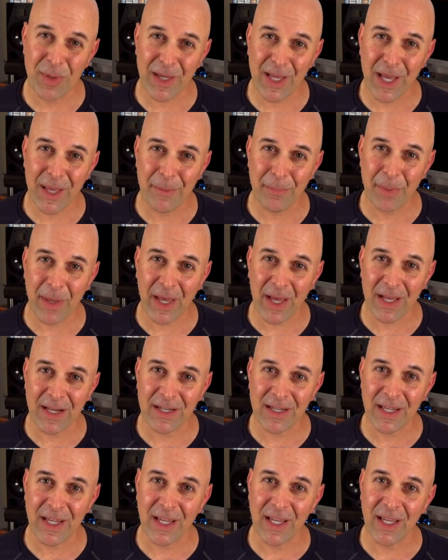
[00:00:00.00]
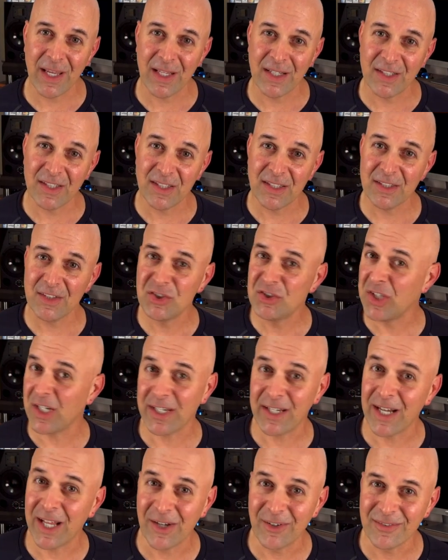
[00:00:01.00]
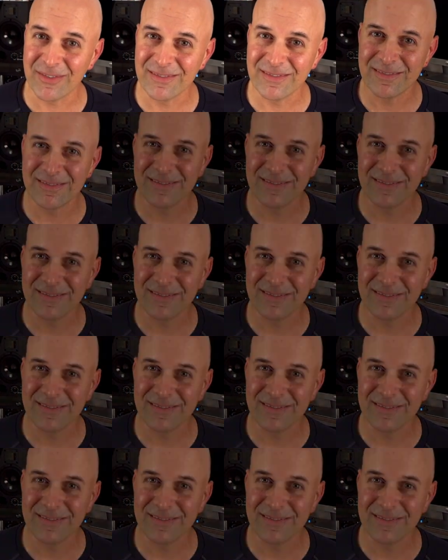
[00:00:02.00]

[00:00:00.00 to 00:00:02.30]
my iPad and check it out.